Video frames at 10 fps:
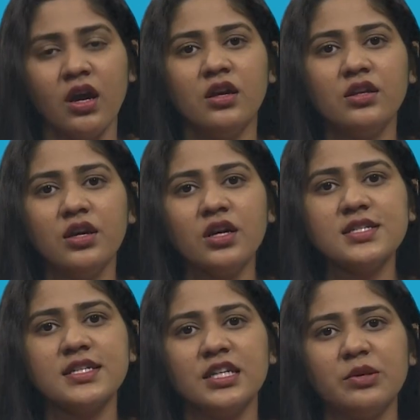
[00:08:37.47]
Real
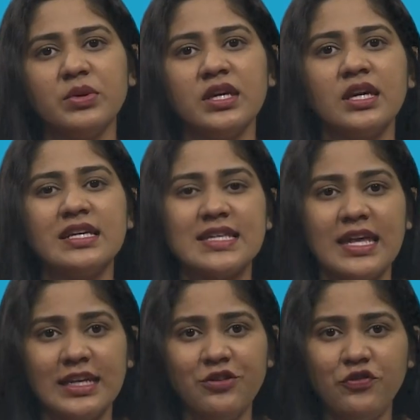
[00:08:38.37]
GDP is
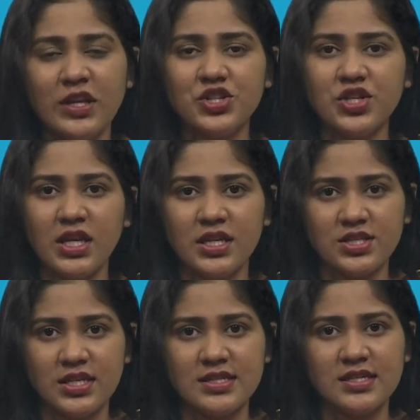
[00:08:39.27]
an inflation
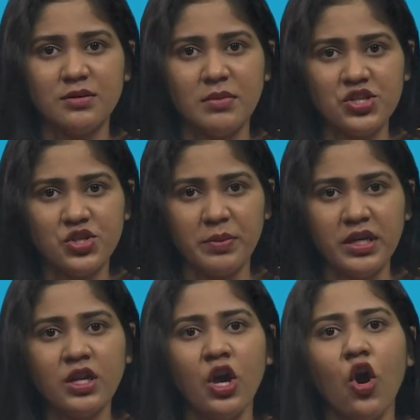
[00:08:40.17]
adjusted measurement